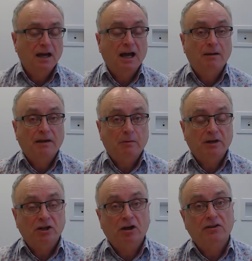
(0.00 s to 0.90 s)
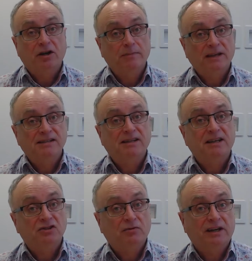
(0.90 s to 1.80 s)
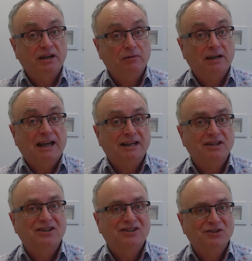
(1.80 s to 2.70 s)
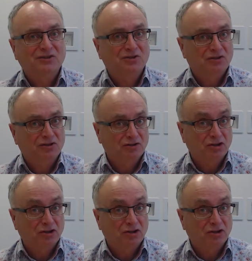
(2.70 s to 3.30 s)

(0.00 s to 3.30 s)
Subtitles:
And we know that obesity is directly related to